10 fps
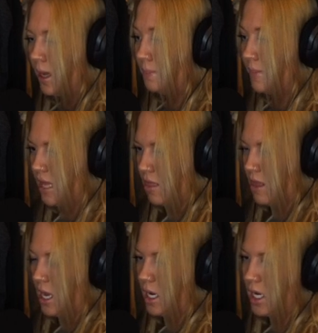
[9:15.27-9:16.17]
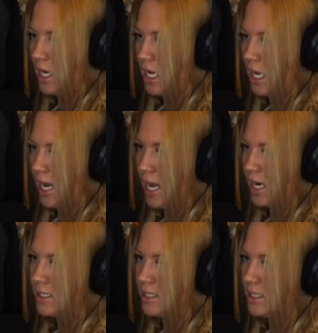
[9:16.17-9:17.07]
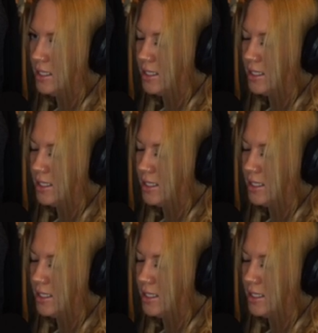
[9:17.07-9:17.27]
me thing. And